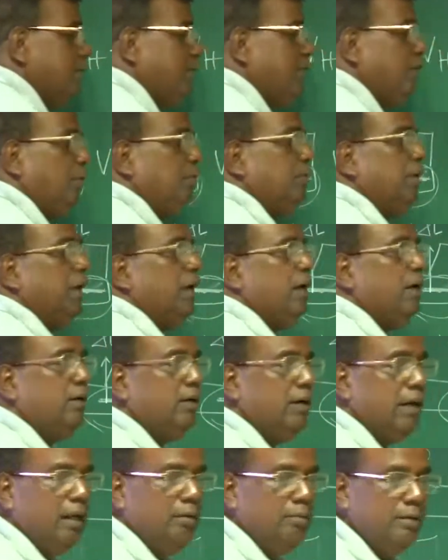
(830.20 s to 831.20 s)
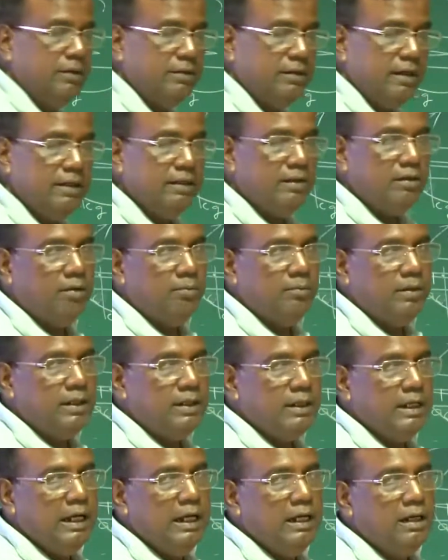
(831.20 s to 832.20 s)
from the aerodynamic center of the
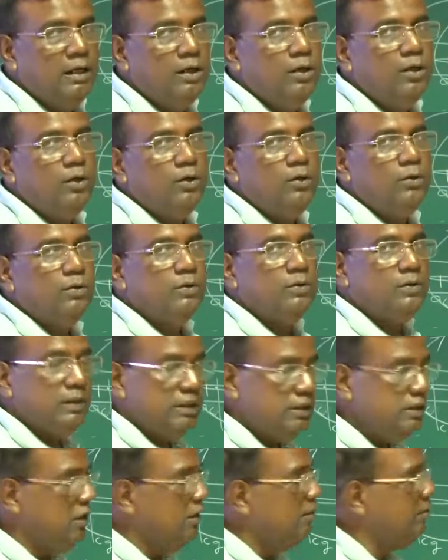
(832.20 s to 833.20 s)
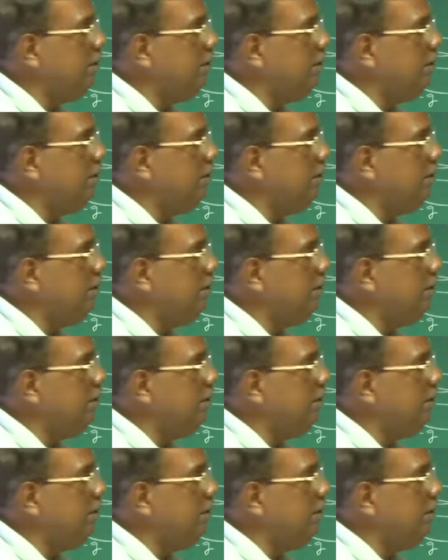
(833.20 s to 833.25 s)
tail to CG of